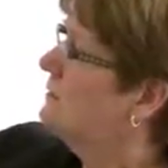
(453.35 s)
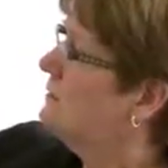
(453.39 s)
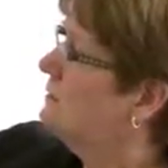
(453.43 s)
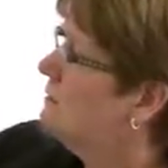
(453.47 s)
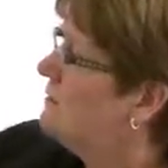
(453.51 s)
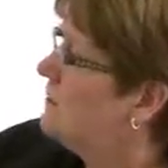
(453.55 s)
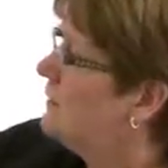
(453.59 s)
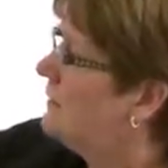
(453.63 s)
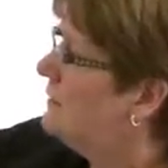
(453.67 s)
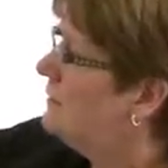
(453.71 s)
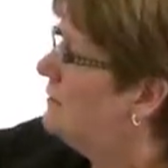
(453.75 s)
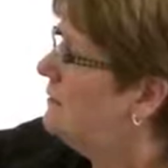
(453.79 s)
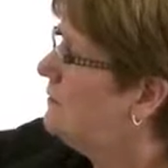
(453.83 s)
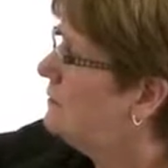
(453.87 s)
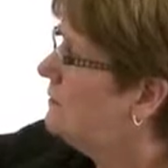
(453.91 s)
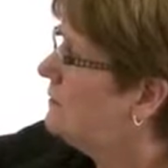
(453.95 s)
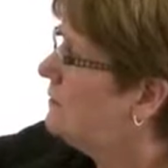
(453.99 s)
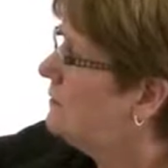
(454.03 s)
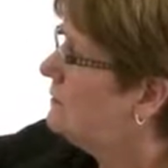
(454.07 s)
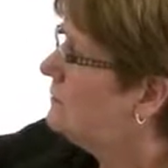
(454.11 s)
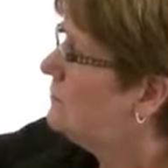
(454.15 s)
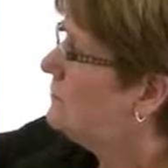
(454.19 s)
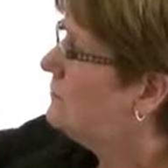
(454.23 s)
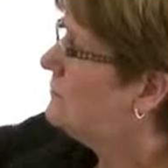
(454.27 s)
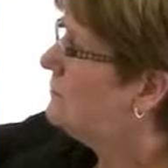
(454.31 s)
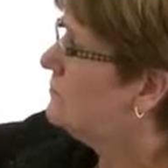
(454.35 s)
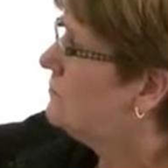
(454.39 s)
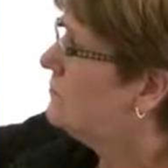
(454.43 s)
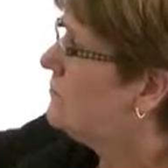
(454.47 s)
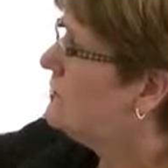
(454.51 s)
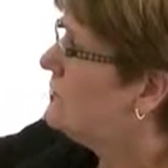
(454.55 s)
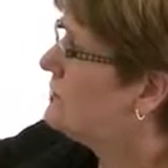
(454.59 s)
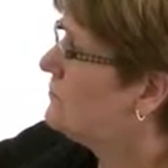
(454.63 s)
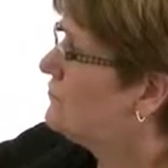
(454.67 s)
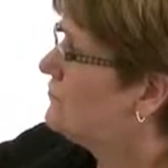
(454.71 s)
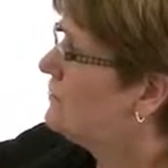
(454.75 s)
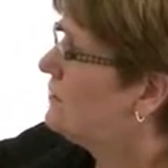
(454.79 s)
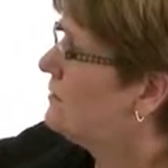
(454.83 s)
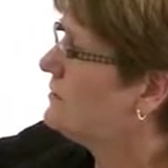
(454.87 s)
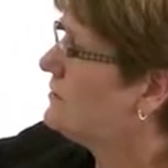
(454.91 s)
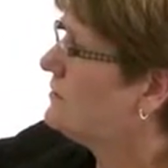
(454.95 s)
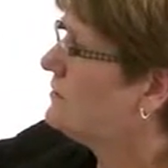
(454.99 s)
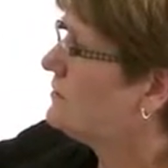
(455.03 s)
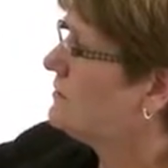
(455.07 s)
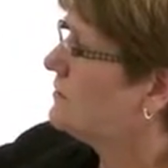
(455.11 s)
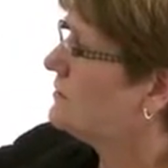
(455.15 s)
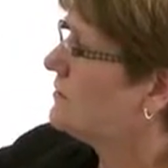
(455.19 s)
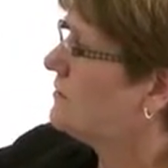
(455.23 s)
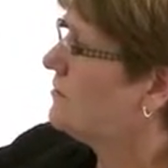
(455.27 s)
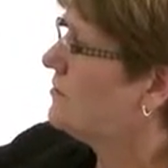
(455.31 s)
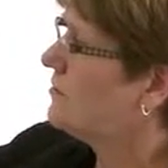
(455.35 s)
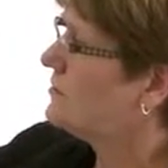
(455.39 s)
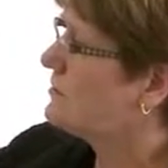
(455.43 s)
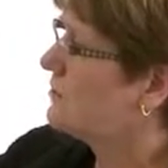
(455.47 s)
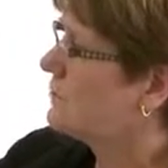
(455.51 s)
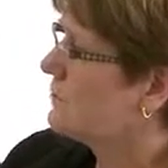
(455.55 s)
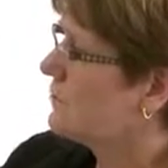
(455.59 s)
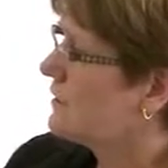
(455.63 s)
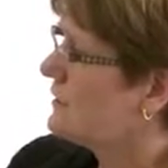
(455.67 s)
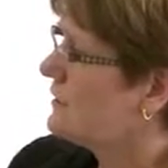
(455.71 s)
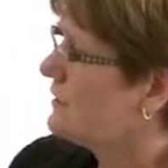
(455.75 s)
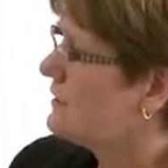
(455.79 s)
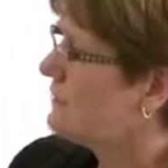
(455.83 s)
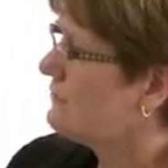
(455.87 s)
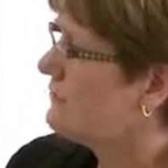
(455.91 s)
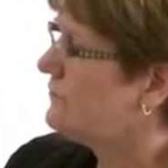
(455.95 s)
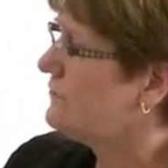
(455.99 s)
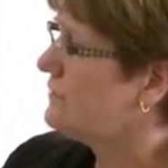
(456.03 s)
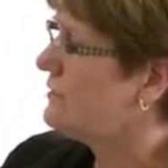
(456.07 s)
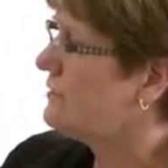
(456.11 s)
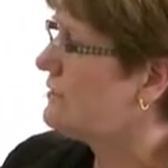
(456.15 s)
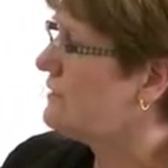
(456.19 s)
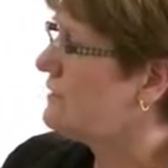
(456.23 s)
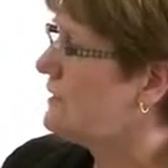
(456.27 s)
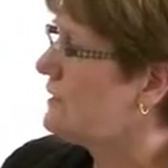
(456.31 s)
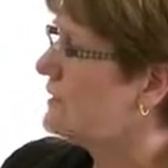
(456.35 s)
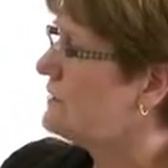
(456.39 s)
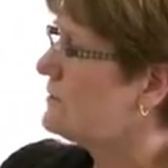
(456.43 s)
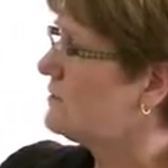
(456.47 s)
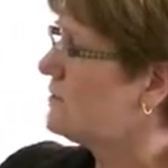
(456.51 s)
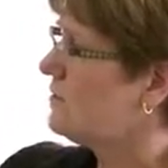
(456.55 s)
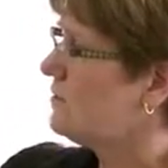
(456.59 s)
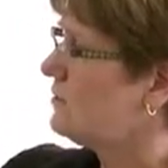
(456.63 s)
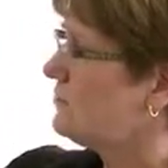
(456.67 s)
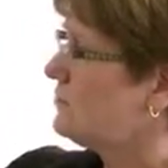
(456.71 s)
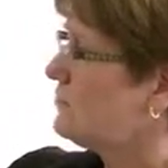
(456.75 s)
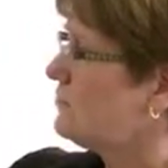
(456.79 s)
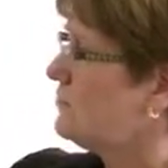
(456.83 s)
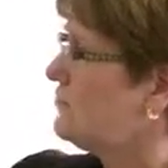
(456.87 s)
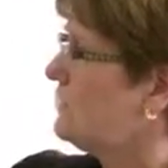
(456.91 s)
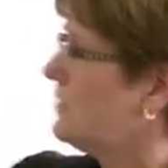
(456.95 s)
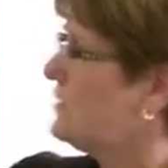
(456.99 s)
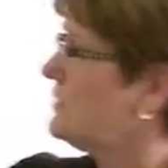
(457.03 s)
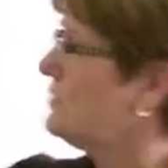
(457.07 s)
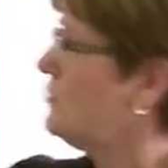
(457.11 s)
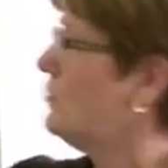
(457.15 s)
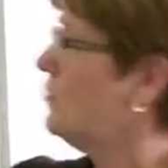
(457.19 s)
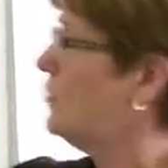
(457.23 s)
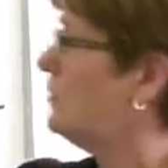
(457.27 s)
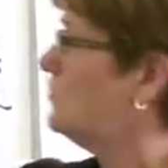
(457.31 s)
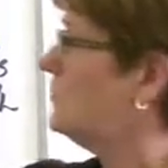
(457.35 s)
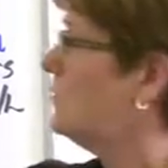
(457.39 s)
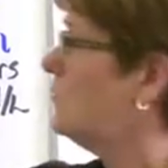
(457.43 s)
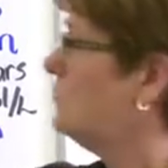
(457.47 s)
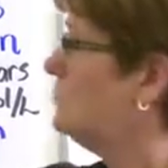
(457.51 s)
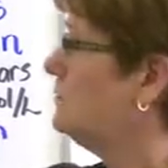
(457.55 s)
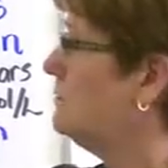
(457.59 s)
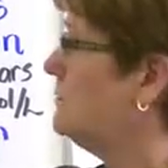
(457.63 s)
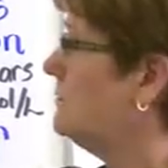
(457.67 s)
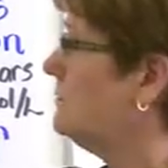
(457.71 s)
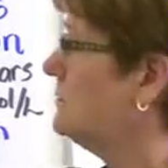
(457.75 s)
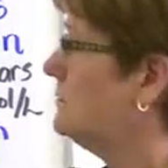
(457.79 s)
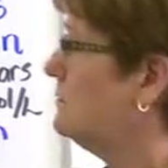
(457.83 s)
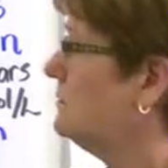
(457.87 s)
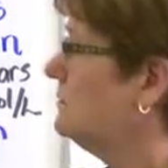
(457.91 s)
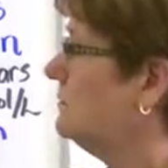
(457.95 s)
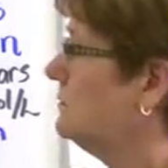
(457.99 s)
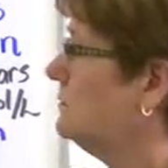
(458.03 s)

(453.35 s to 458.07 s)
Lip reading: Then these stresses cause a release of these things called stress hormones.